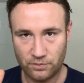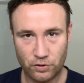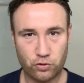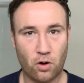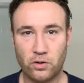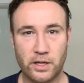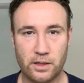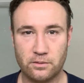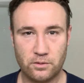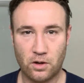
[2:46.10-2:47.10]

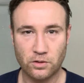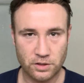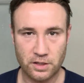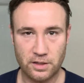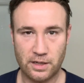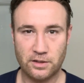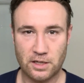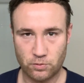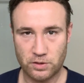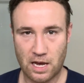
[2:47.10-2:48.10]
trolling constantly, because
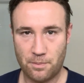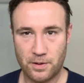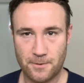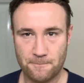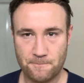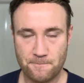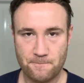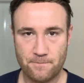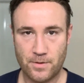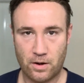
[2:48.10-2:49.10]
that's what's happening.
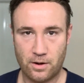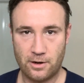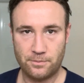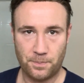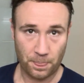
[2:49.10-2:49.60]
All right.